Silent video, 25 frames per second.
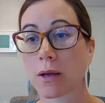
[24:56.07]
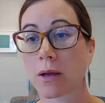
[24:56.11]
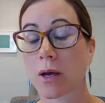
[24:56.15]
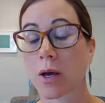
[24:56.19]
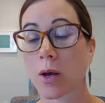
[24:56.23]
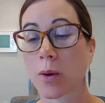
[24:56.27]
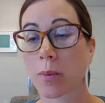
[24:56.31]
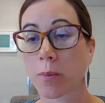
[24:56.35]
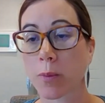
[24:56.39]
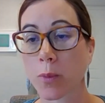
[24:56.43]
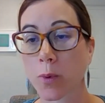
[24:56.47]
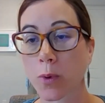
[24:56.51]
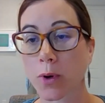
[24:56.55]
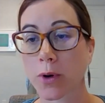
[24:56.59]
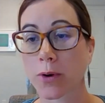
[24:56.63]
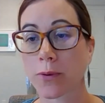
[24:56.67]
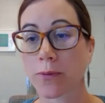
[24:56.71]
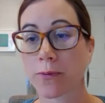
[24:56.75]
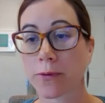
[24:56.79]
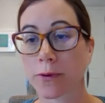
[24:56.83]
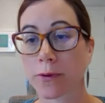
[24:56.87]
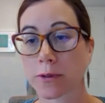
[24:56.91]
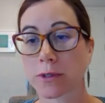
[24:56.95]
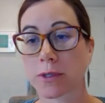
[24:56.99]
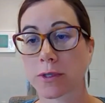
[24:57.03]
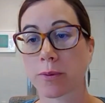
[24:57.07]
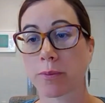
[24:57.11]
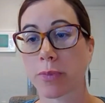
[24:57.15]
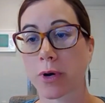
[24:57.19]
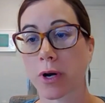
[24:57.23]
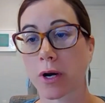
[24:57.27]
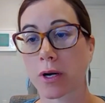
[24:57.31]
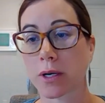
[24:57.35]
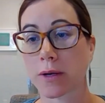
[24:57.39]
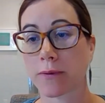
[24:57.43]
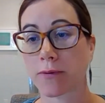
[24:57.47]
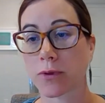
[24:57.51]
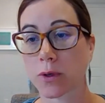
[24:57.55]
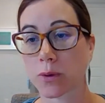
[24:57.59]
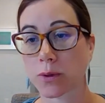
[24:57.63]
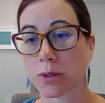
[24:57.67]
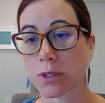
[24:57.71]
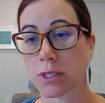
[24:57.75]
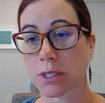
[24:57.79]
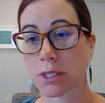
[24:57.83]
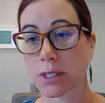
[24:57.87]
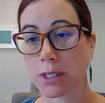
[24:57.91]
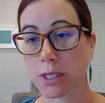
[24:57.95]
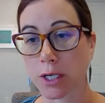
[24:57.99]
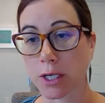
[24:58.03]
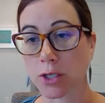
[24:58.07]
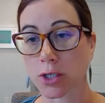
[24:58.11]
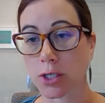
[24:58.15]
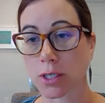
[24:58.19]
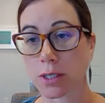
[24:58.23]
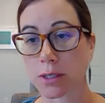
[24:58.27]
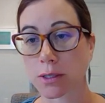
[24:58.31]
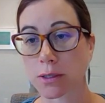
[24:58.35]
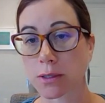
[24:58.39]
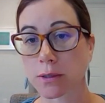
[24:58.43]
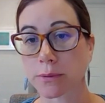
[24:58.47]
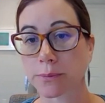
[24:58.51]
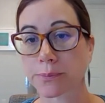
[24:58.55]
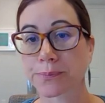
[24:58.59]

a more fulsome part of those discussions.